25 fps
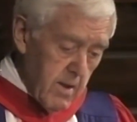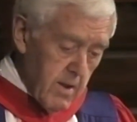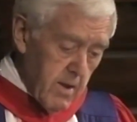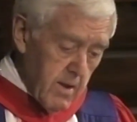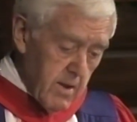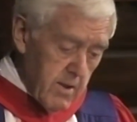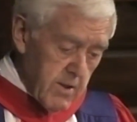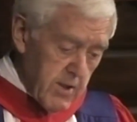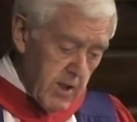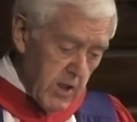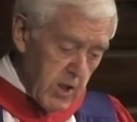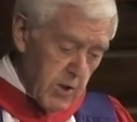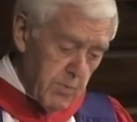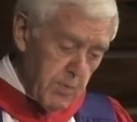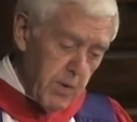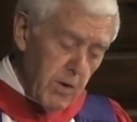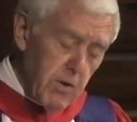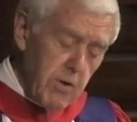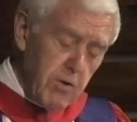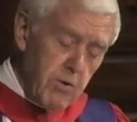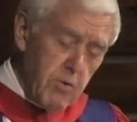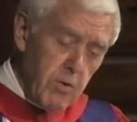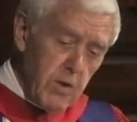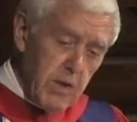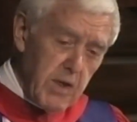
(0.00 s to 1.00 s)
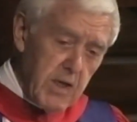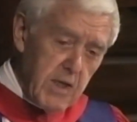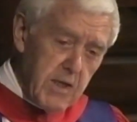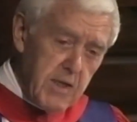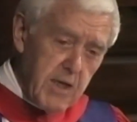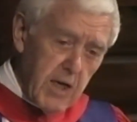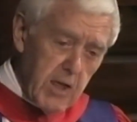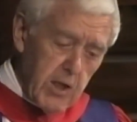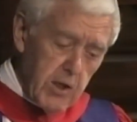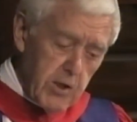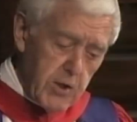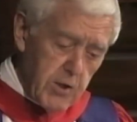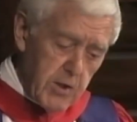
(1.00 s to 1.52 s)
So spiritual
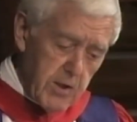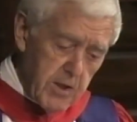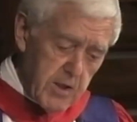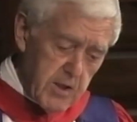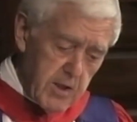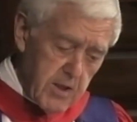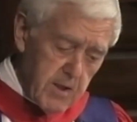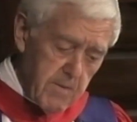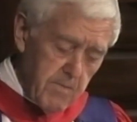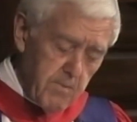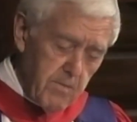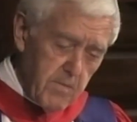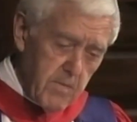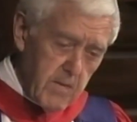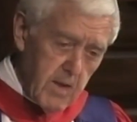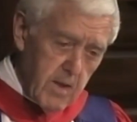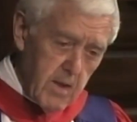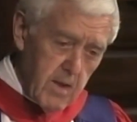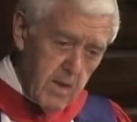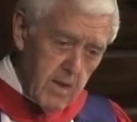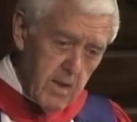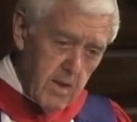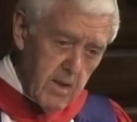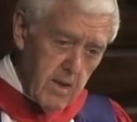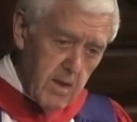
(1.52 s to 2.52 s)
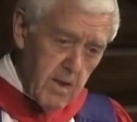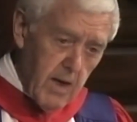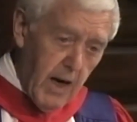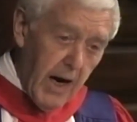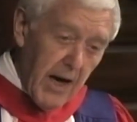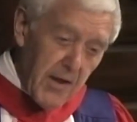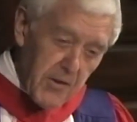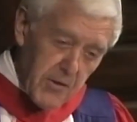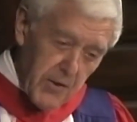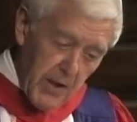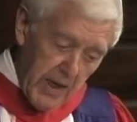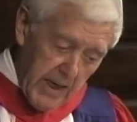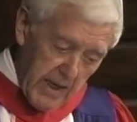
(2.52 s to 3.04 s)
intelligence, I
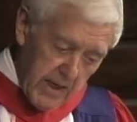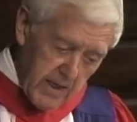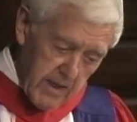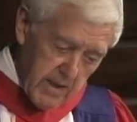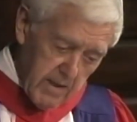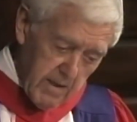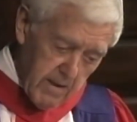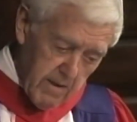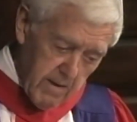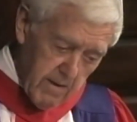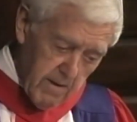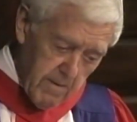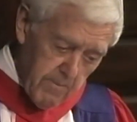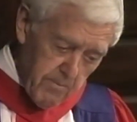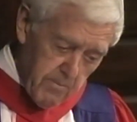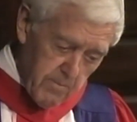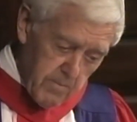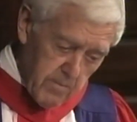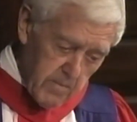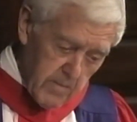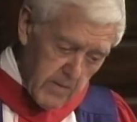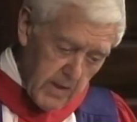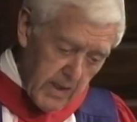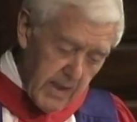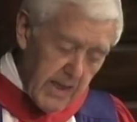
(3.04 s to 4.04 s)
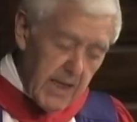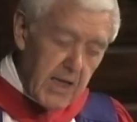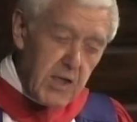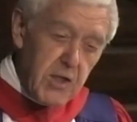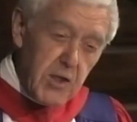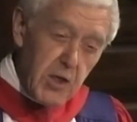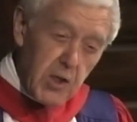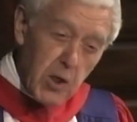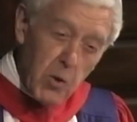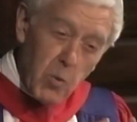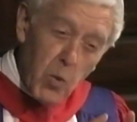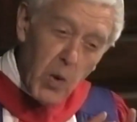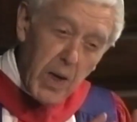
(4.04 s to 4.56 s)
think, is
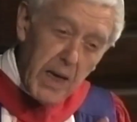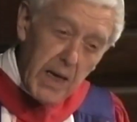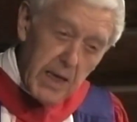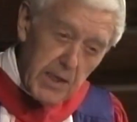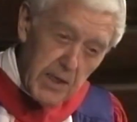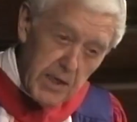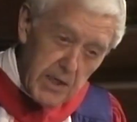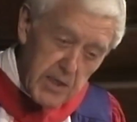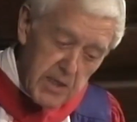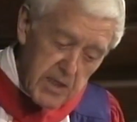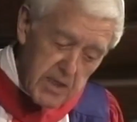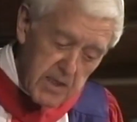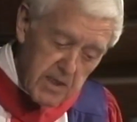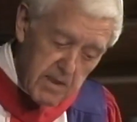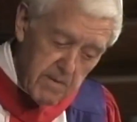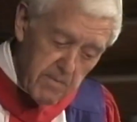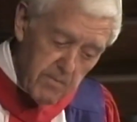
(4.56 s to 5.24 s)
an awareness